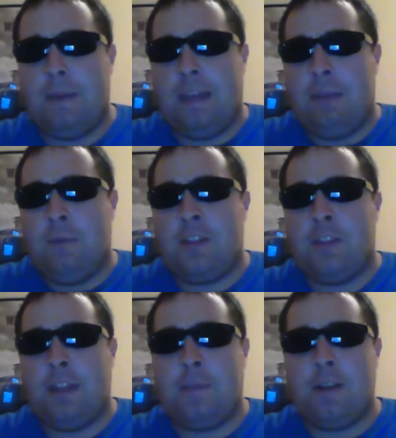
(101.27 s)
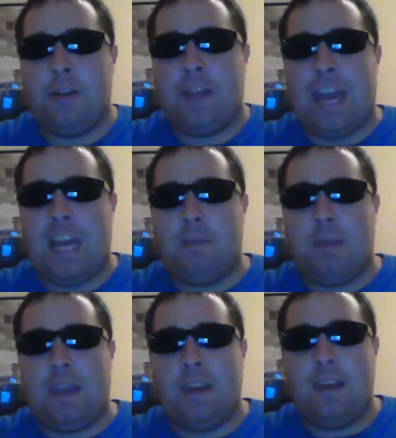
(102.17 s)
he went to the Imperial
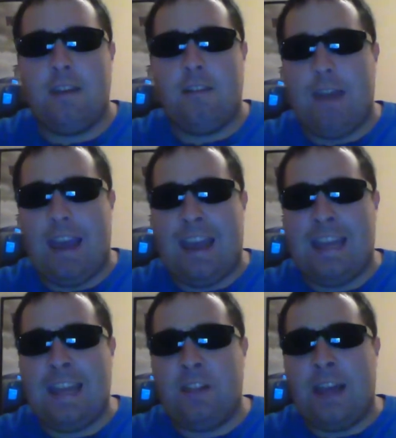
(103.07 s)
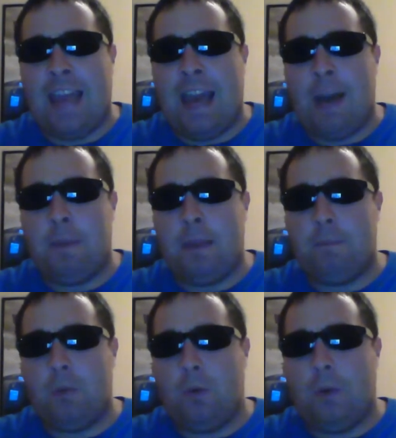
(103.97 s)
Academy, and he didn't like how
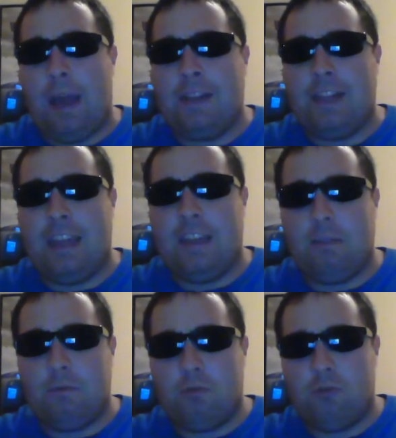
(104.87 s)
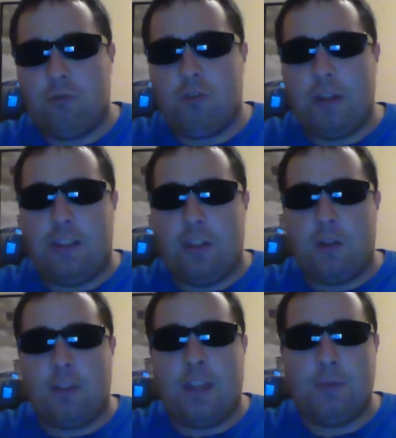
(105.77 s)
they treated their
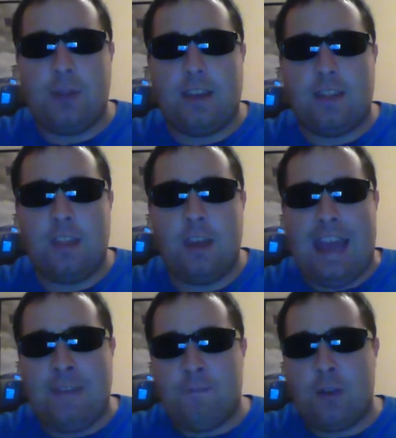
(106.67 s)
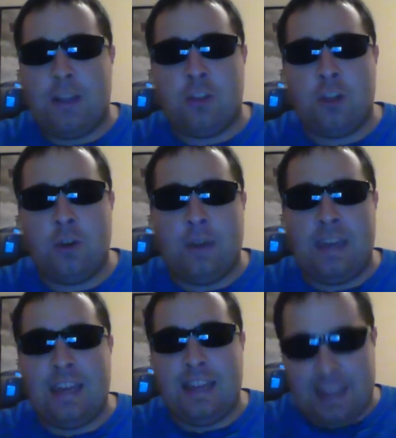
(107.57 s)
subjects. And he freed Chewie,
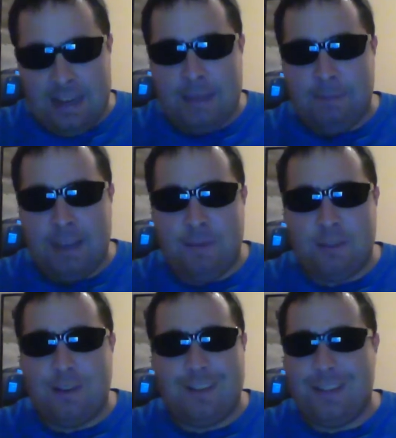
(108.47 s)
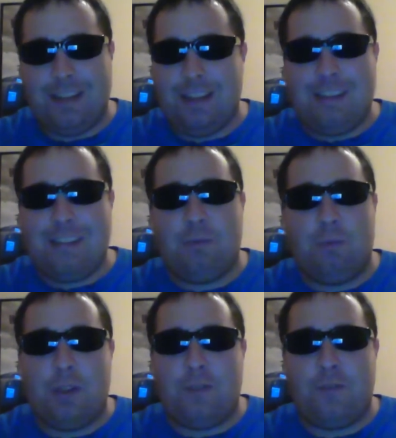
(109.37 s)
and then he became a smuggler. So it just
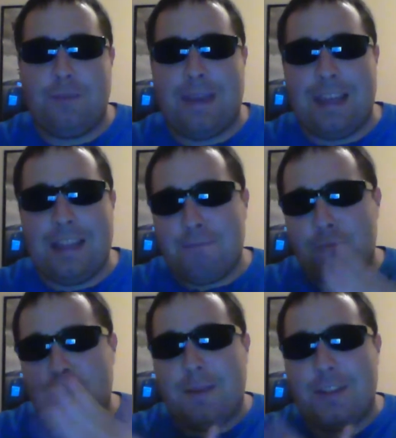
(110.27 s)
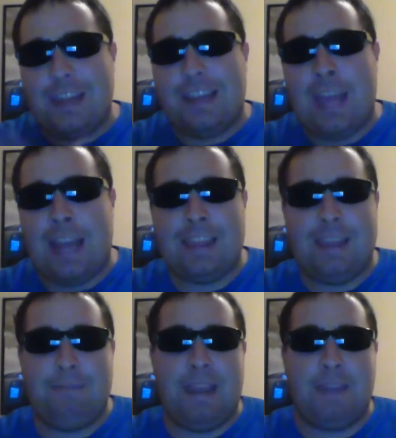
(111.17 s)
wasn't for me. It's pretty much the exact
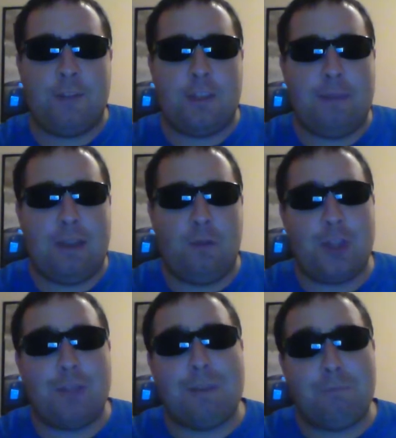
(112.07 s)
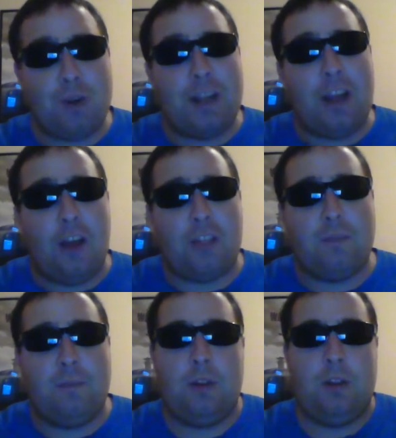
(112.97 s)
same thing for Sabine, which is pretty awesome.
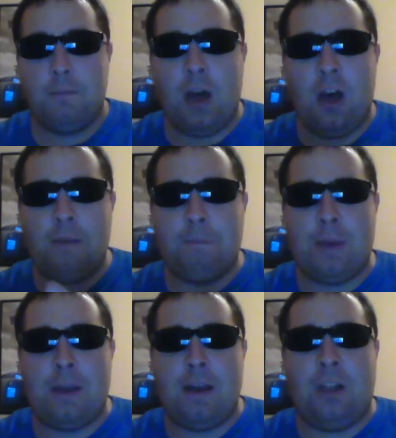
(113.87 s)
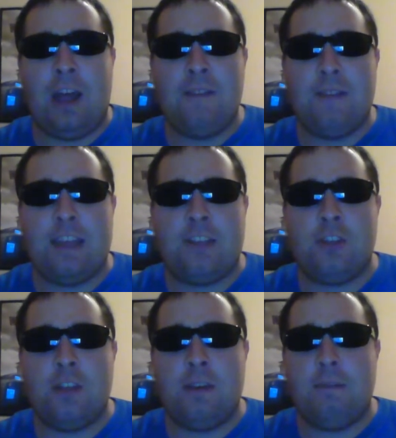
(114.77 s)
But a lot of it is
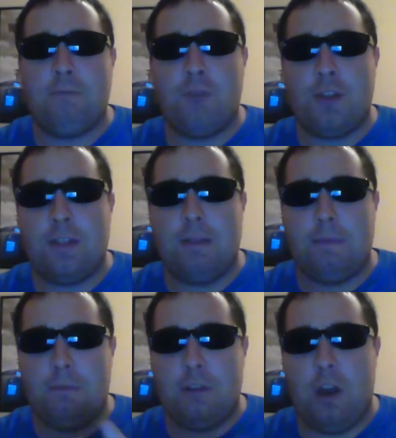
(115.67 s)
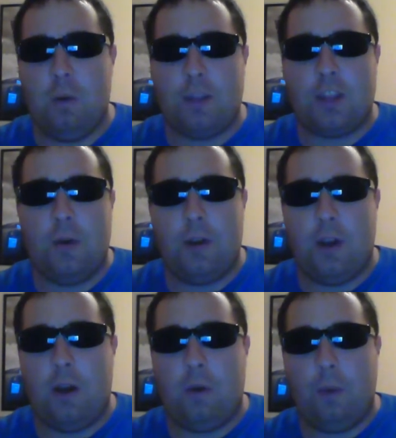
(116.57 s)
she wants to know what's going
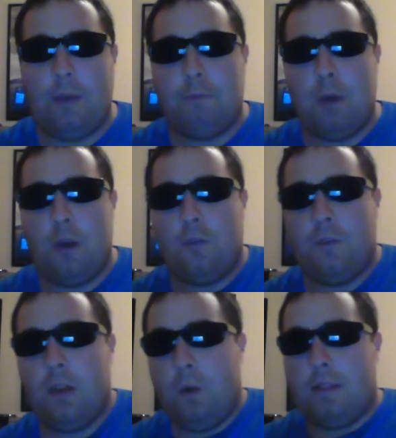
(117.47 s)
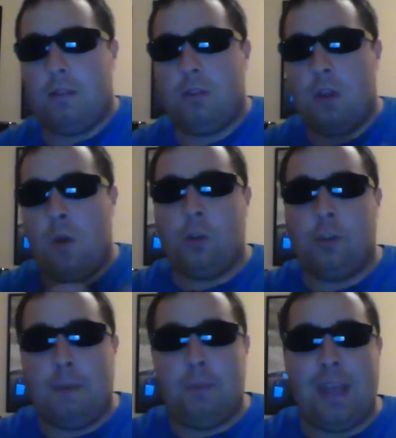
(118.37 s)
on with both, what their
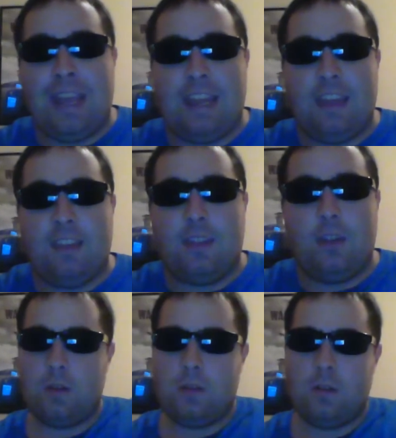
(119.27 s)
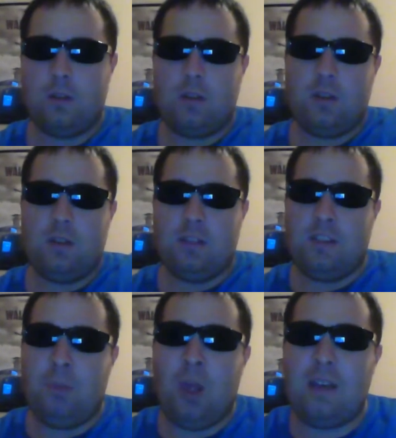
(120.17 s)
ultimate plan is. The
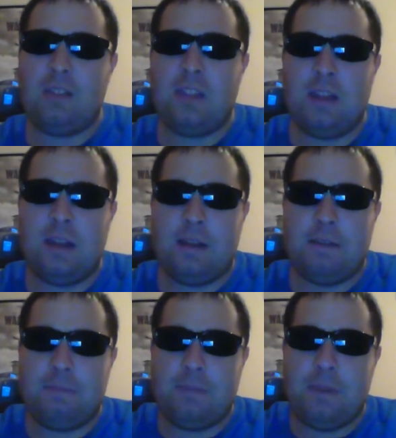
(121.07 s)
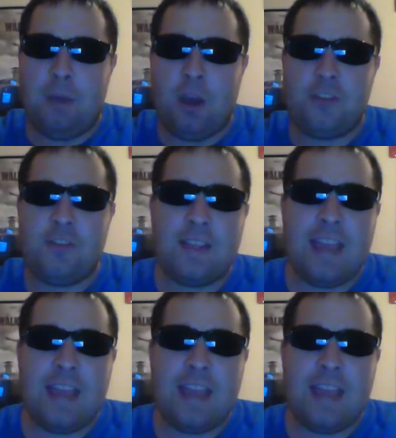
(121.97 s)
plot, the monsters